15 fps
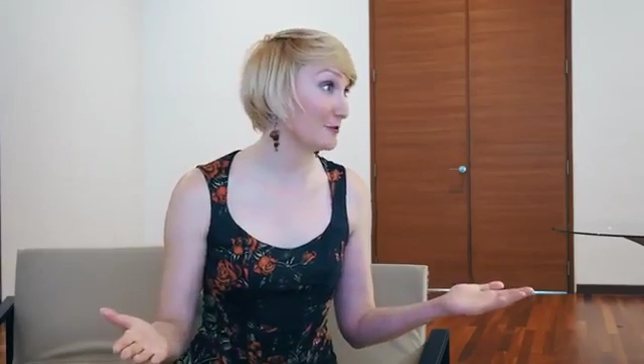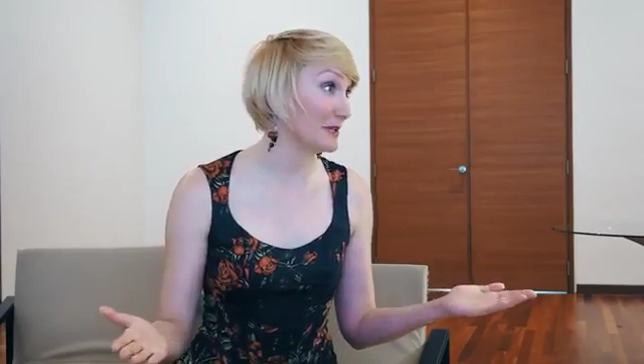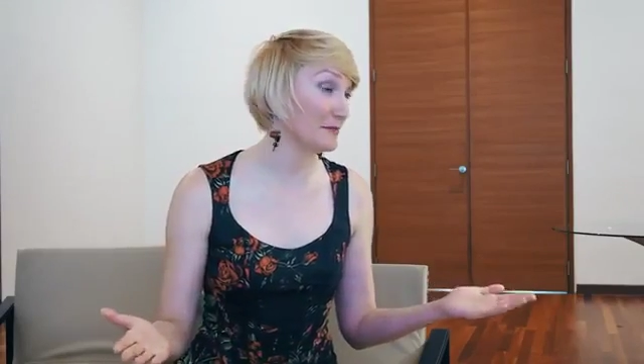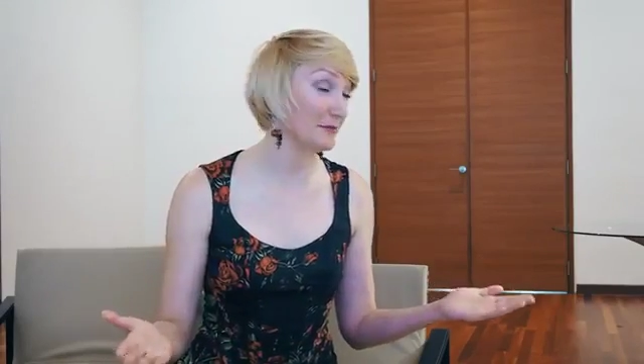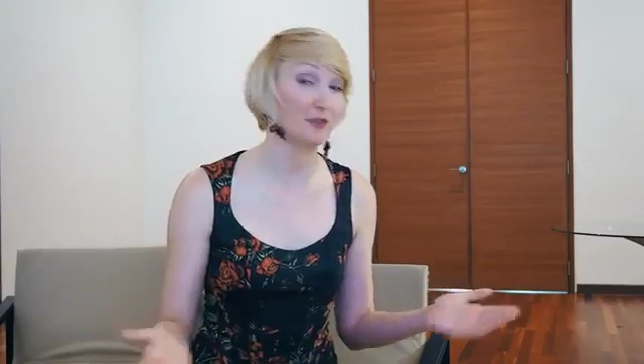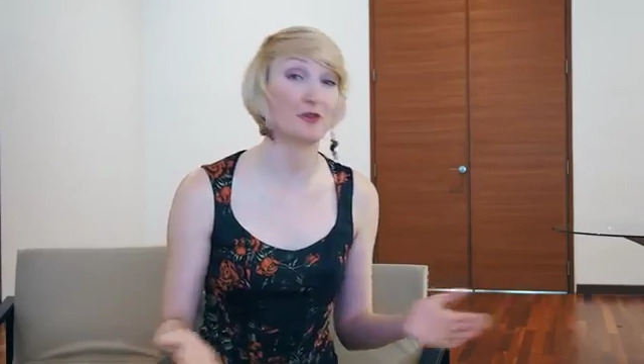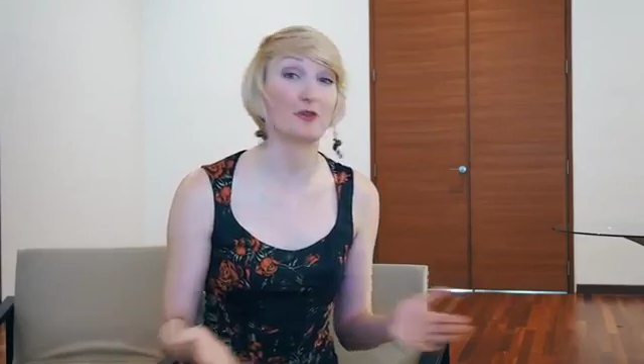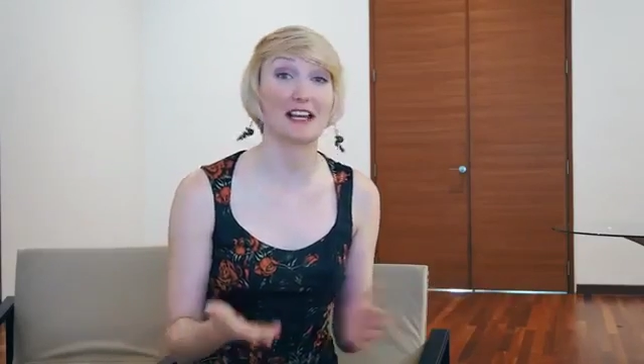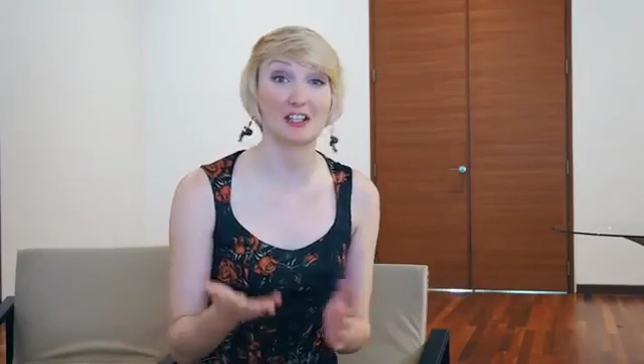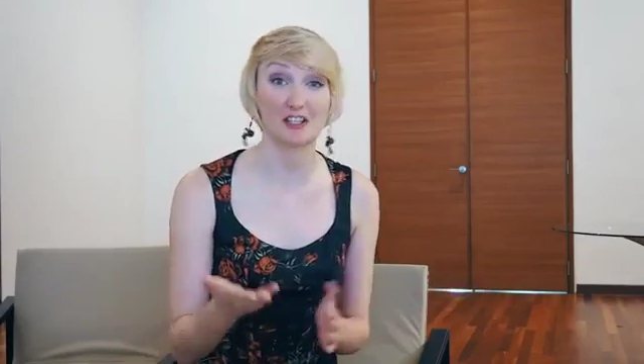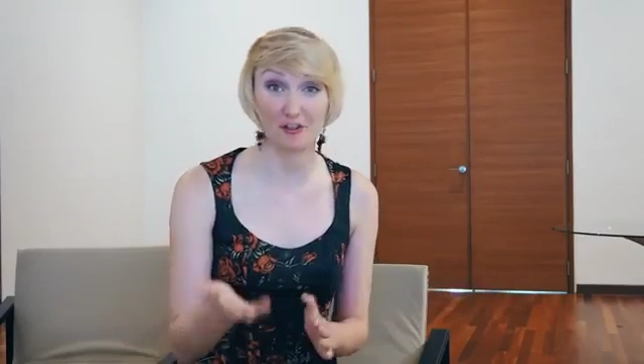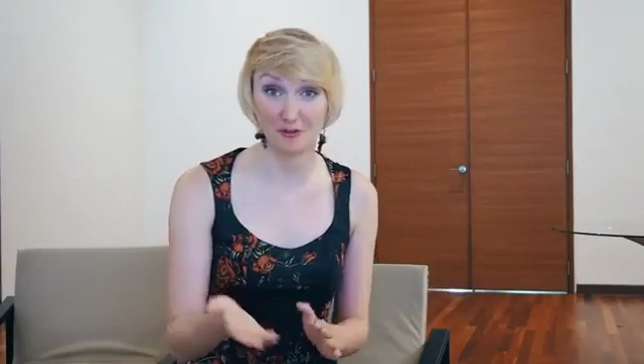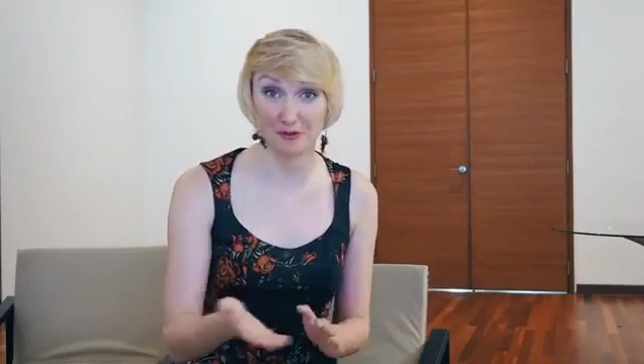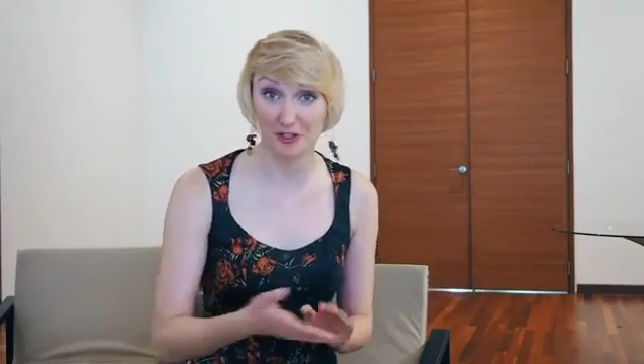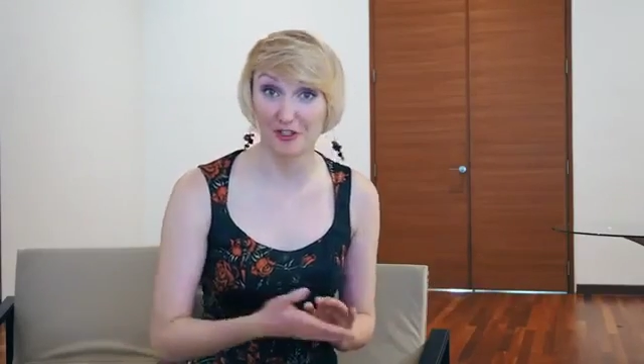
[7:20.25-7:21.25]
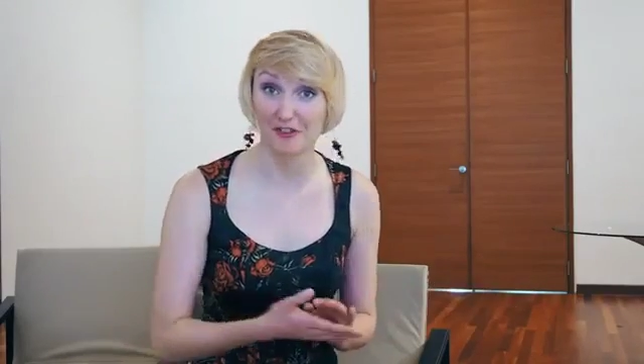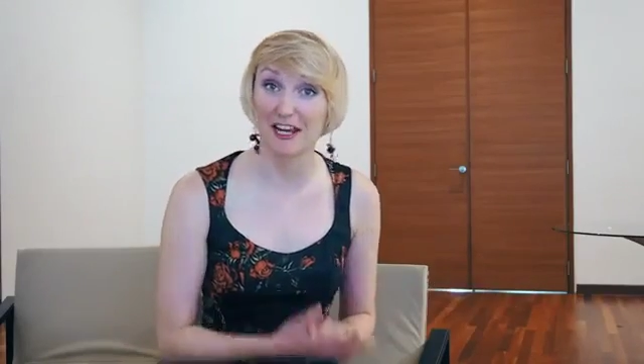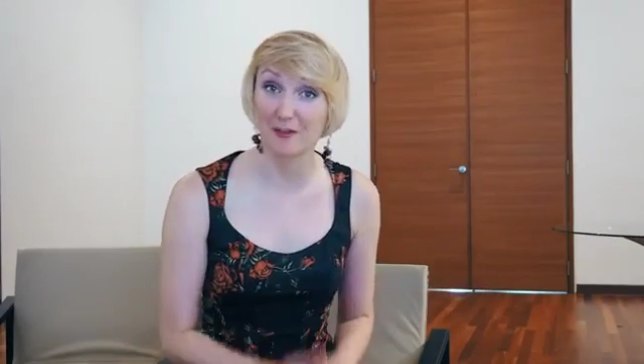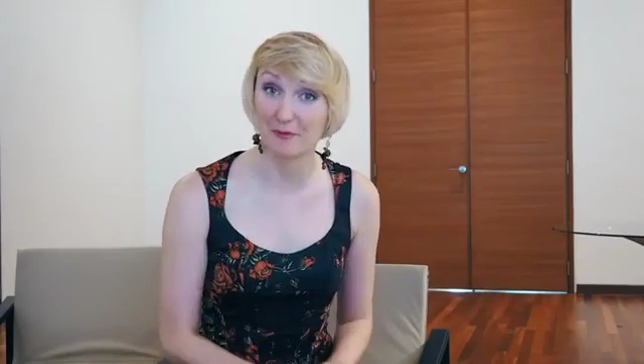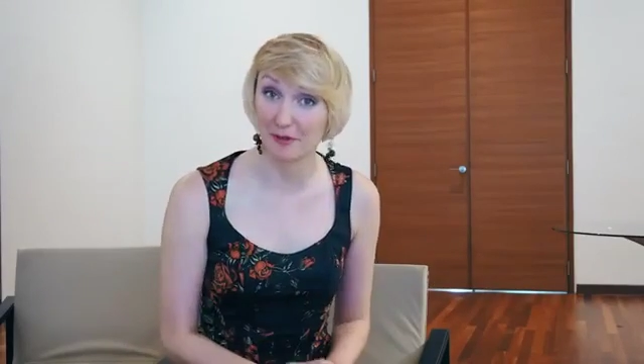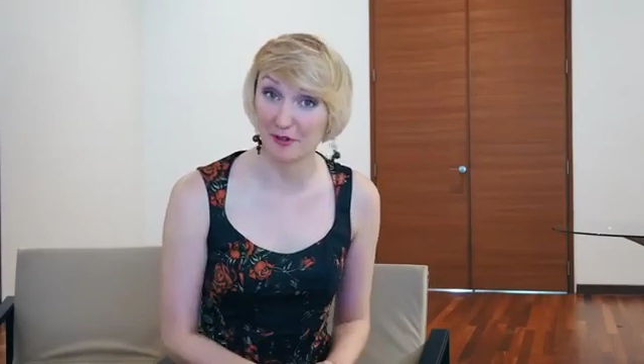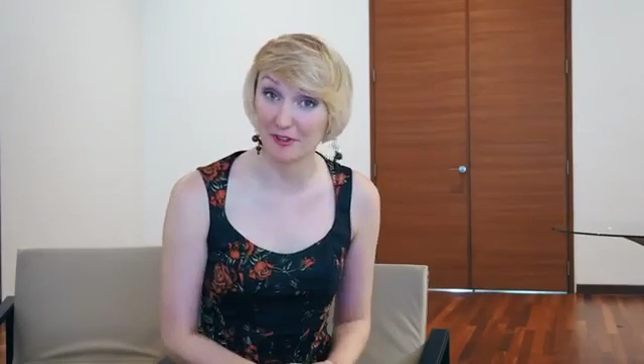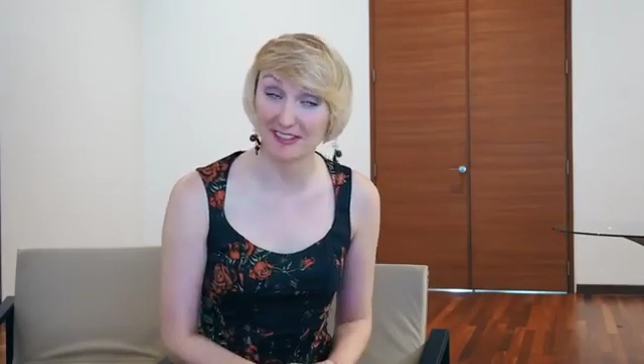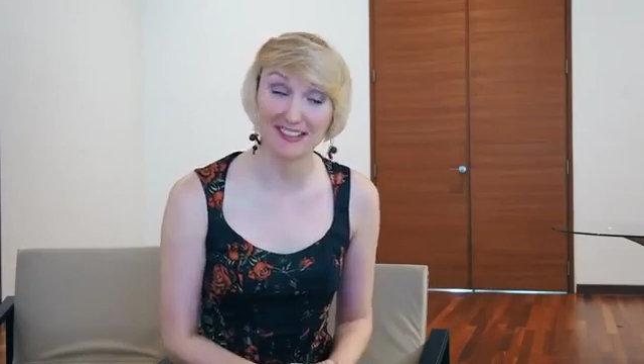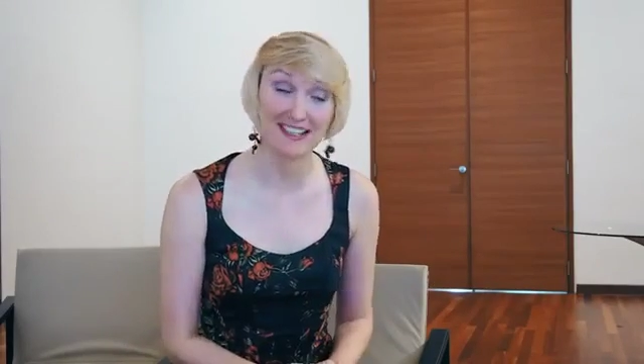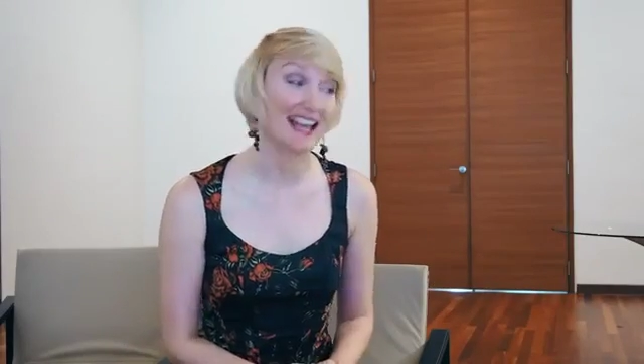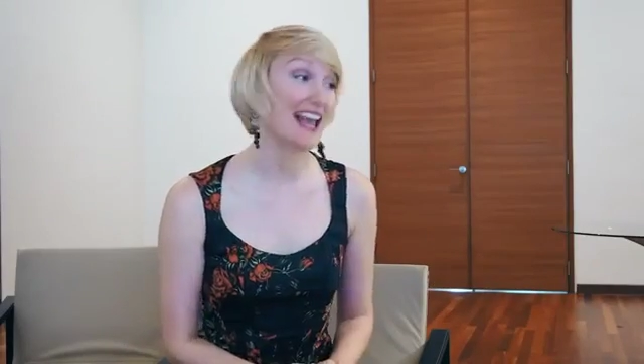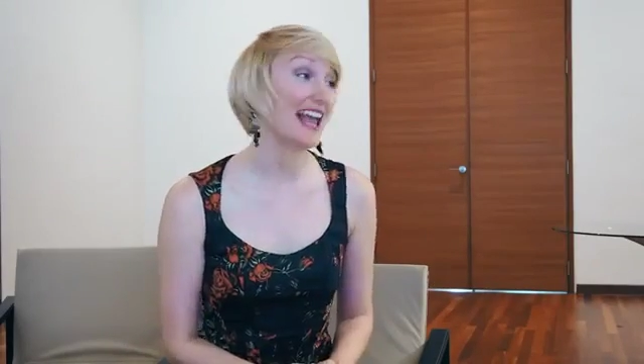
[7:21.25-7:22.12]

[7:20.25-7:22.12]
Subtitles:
people who actually want to write books.